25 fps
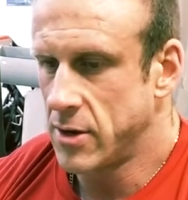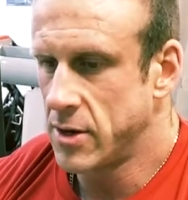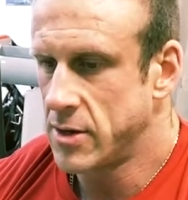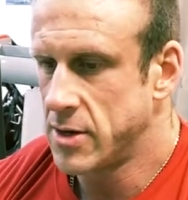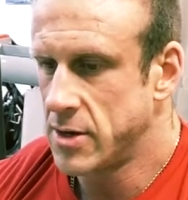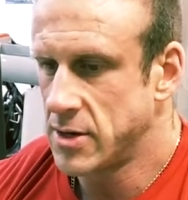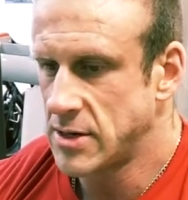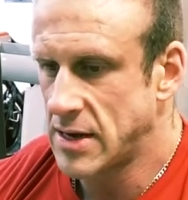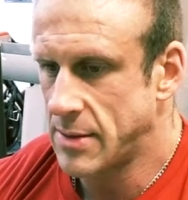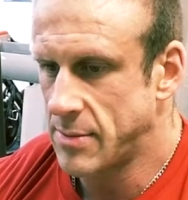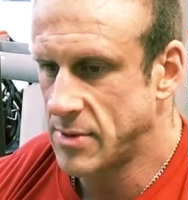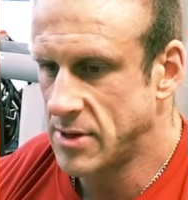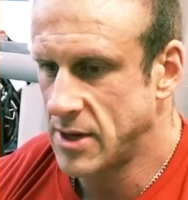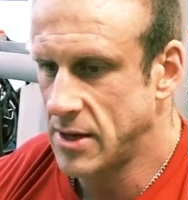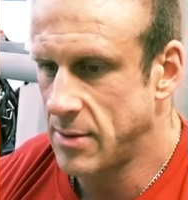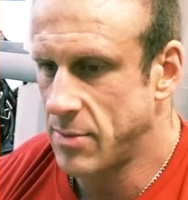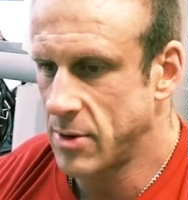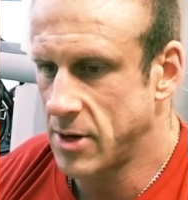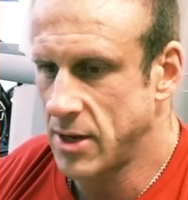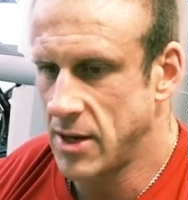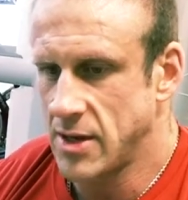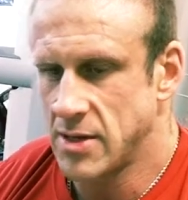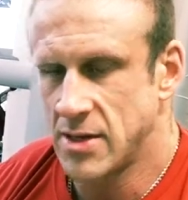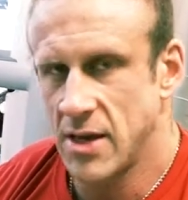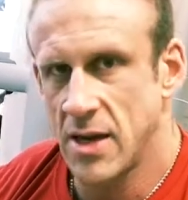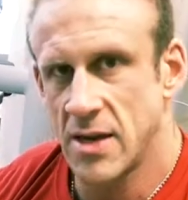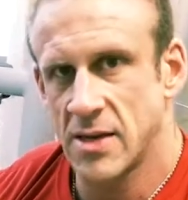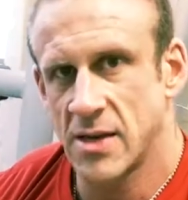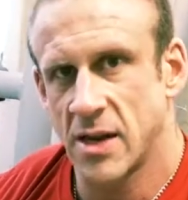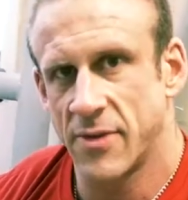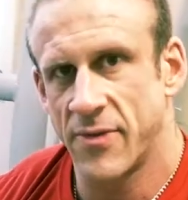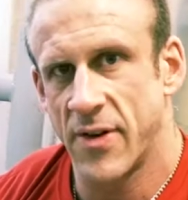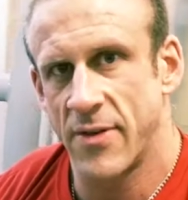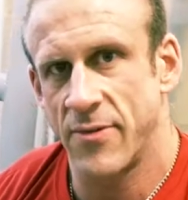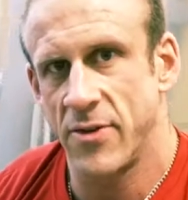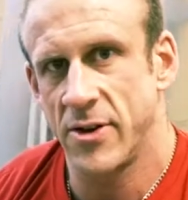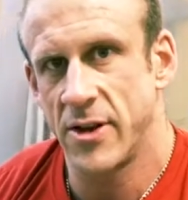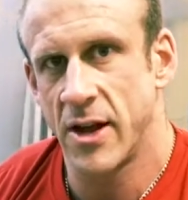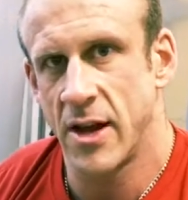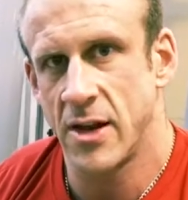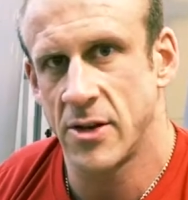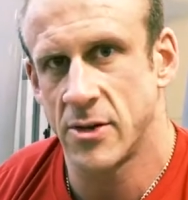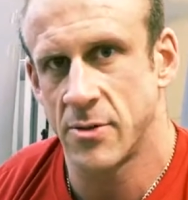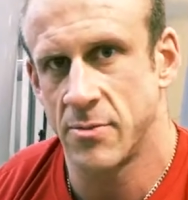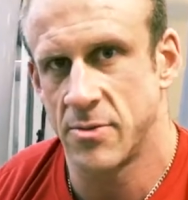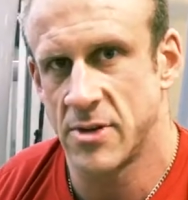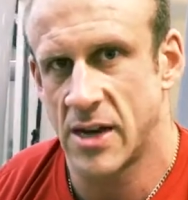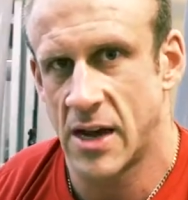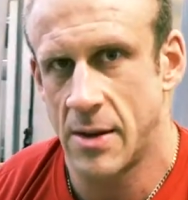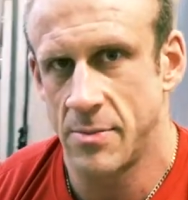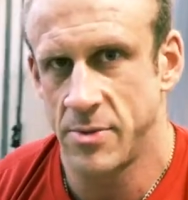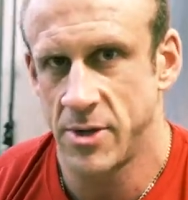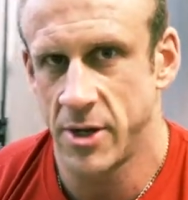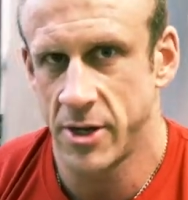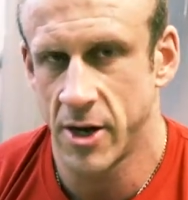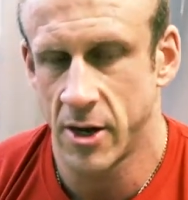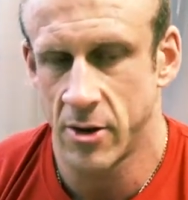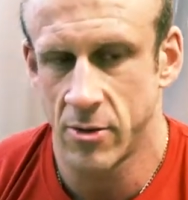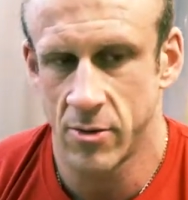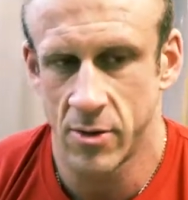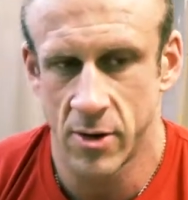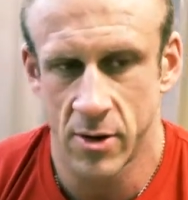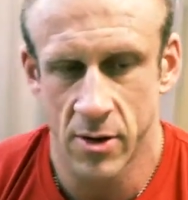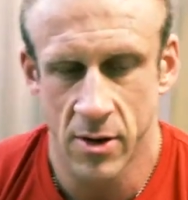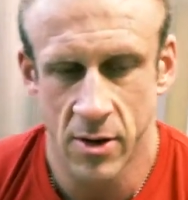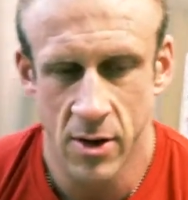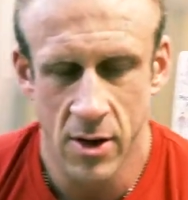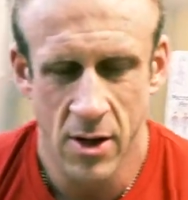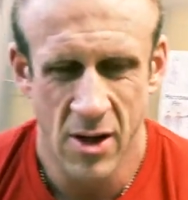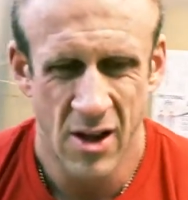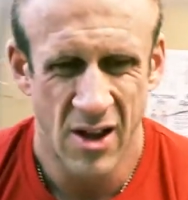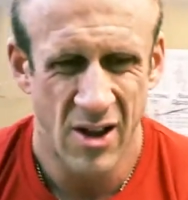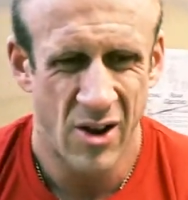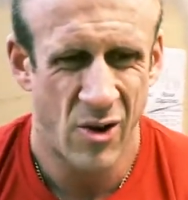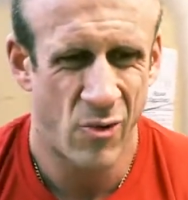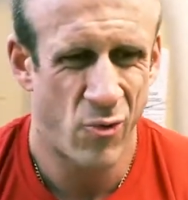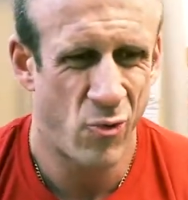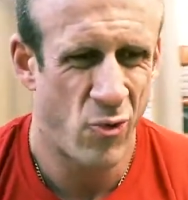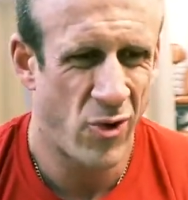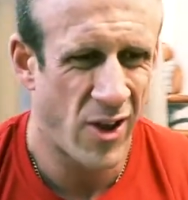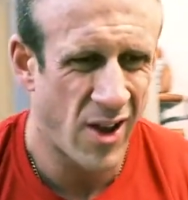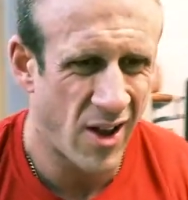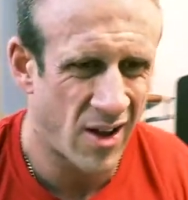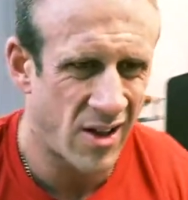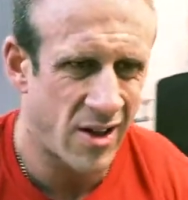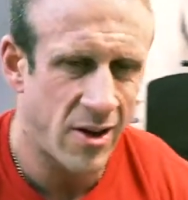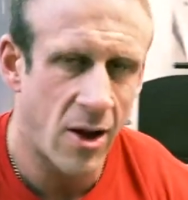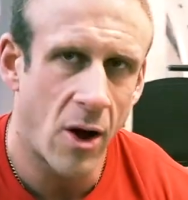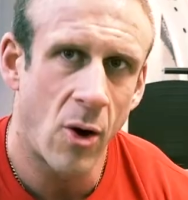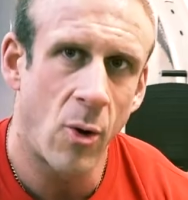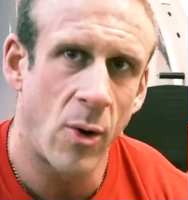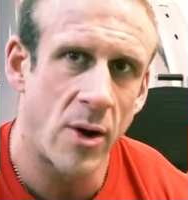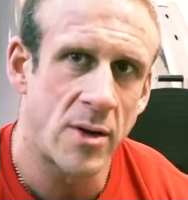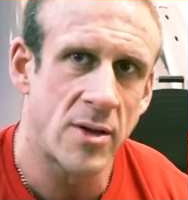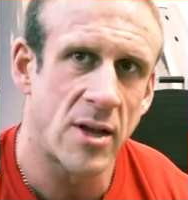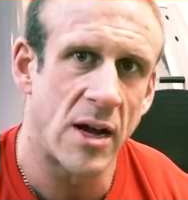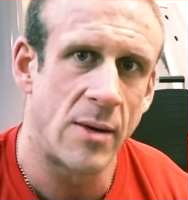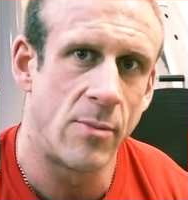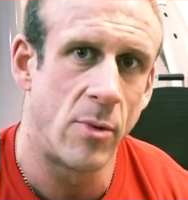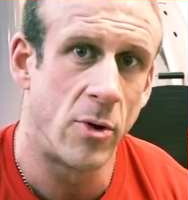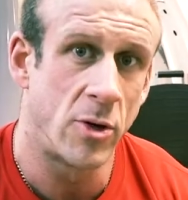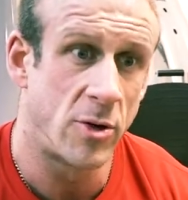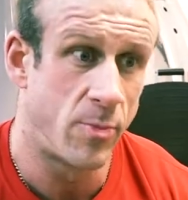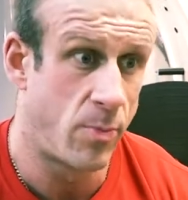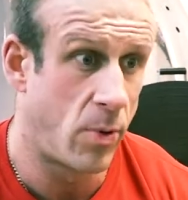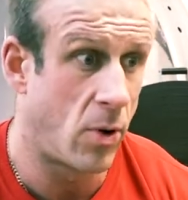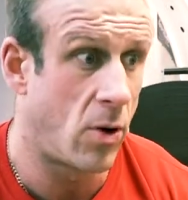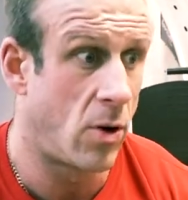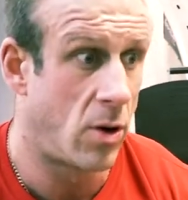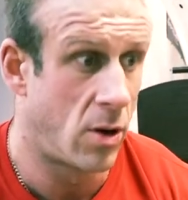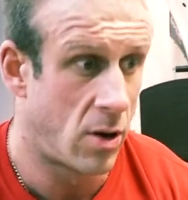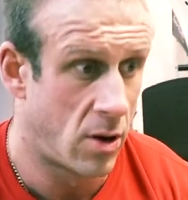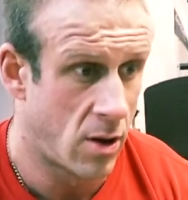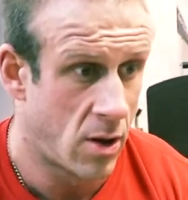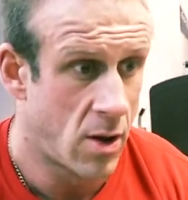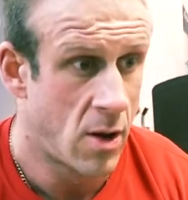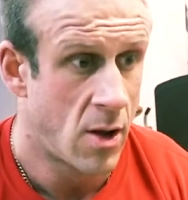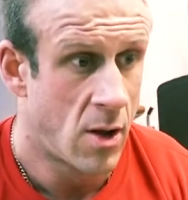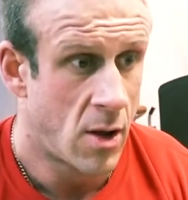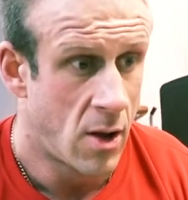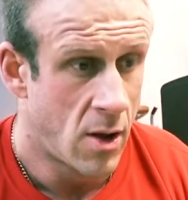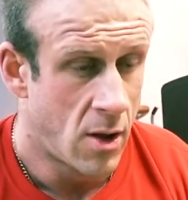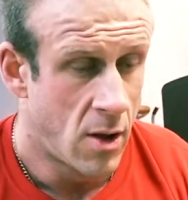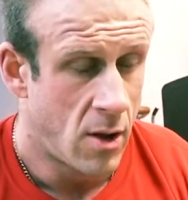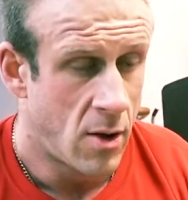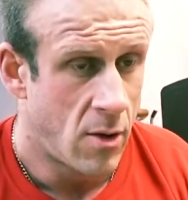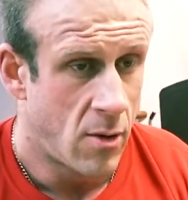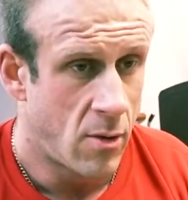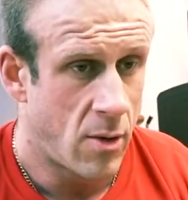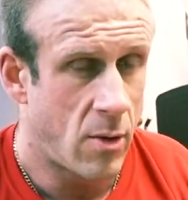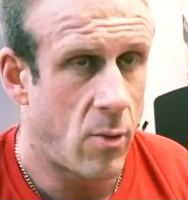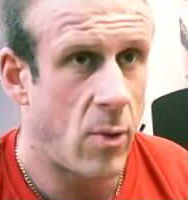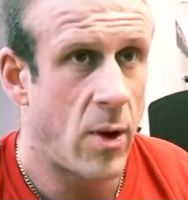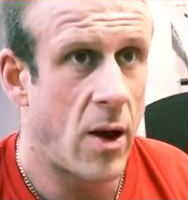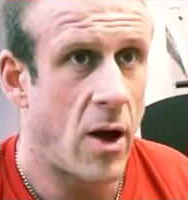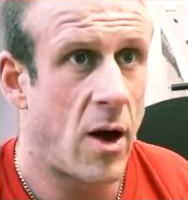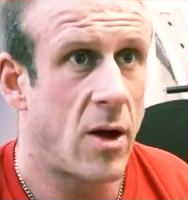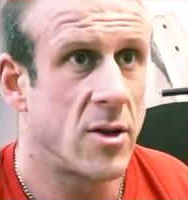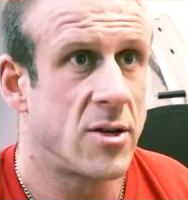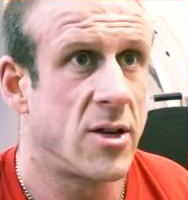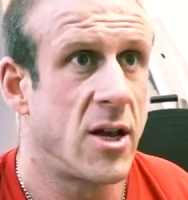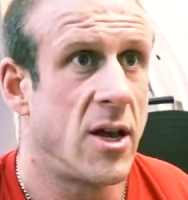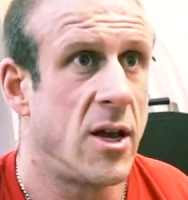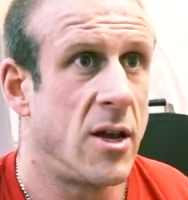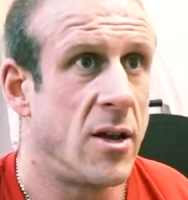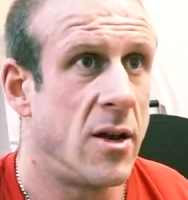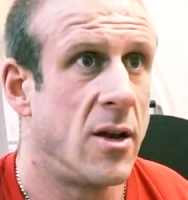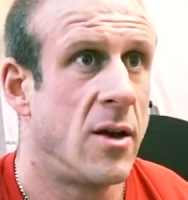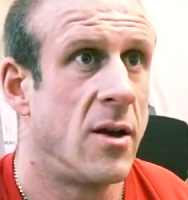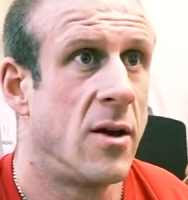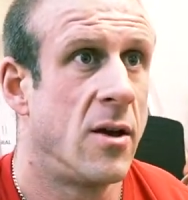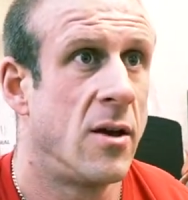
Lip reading: same as anybody, you see yourself every day. Sometimes you don't really notice that much, but we are seeing